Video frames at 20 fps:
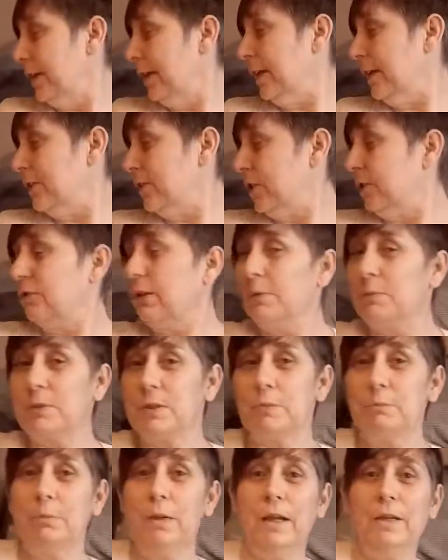had to grab
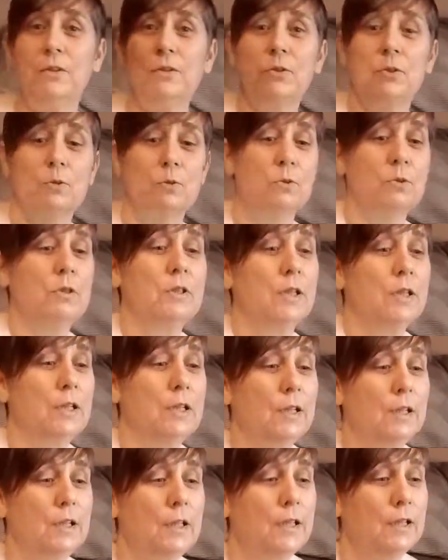some pencils,
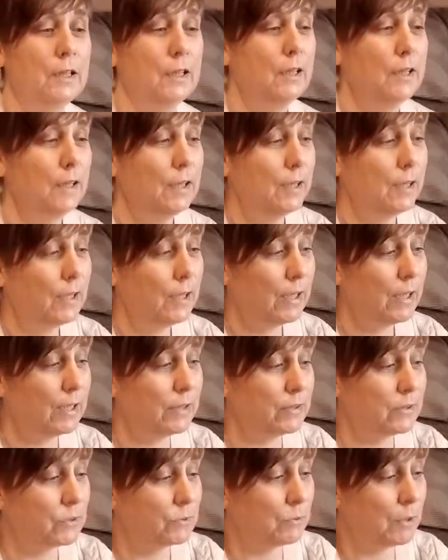
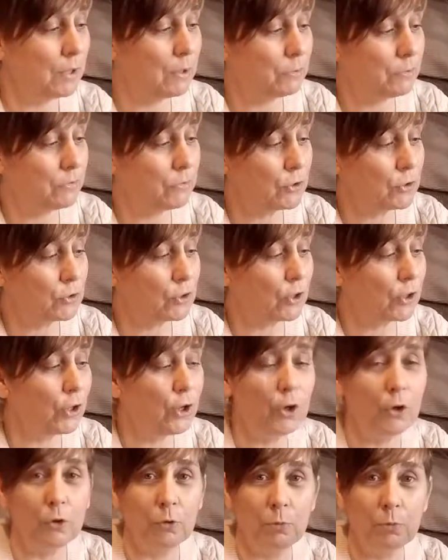and well, we've just got to
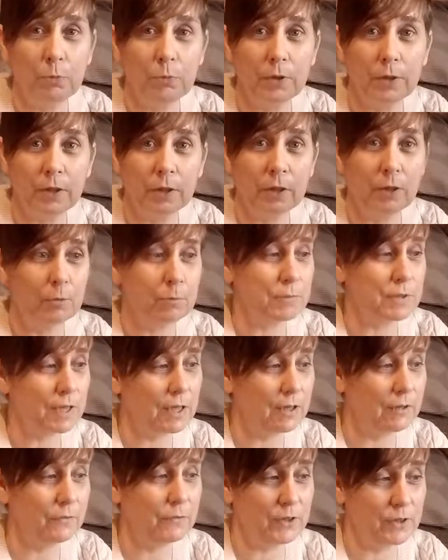hope that it comes
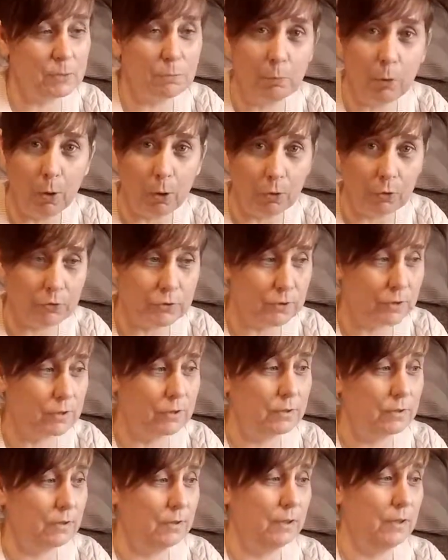out of this pot.
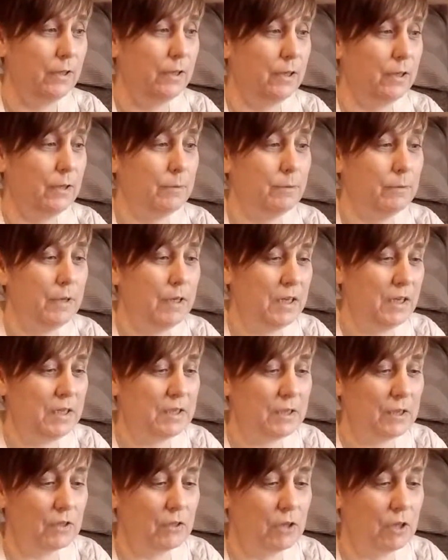It
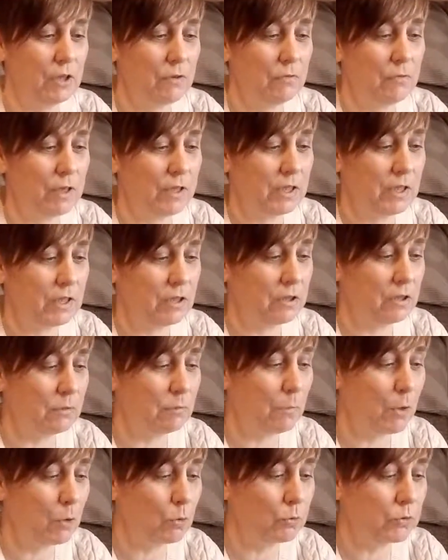is actually ready to
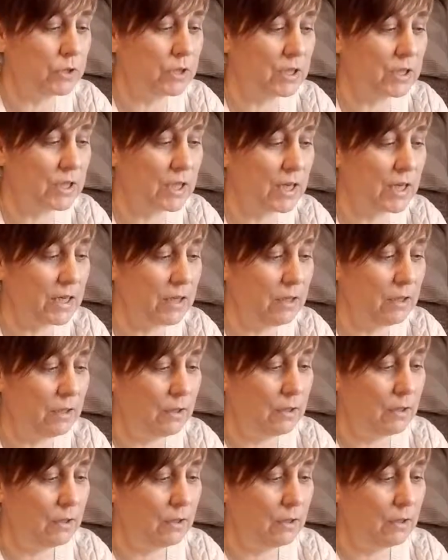demould today.